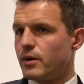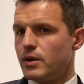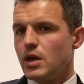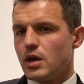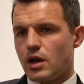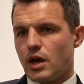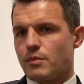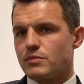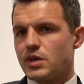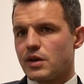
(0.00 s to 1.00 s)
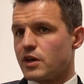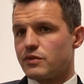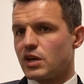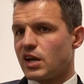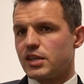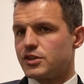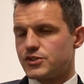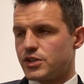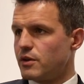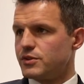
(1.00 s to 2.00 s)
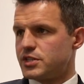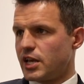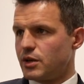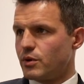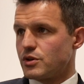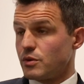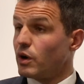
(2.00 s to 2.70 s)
That I just don't see anyone do.